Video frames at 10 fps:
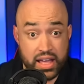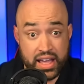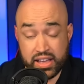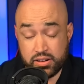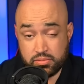
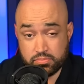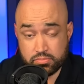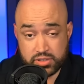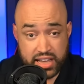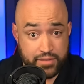And
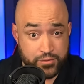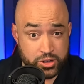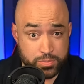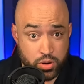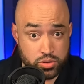
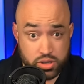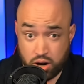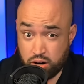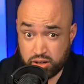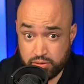catfish bones
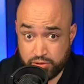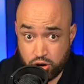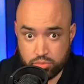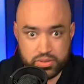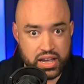are
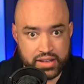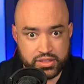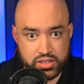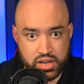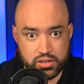confirmed at
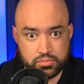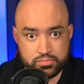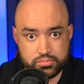the site.